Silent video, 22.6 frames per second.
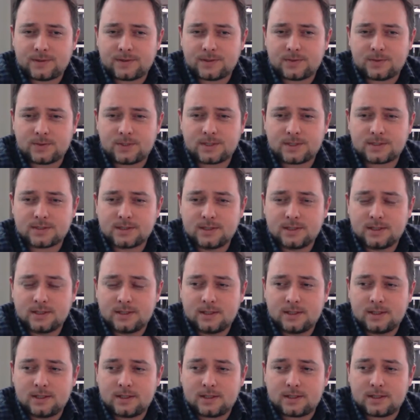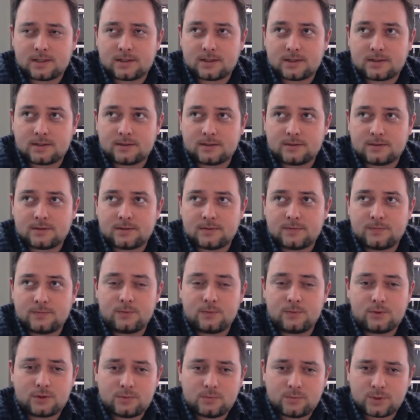there is a
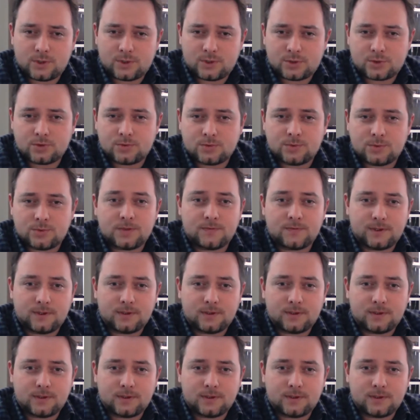form which should be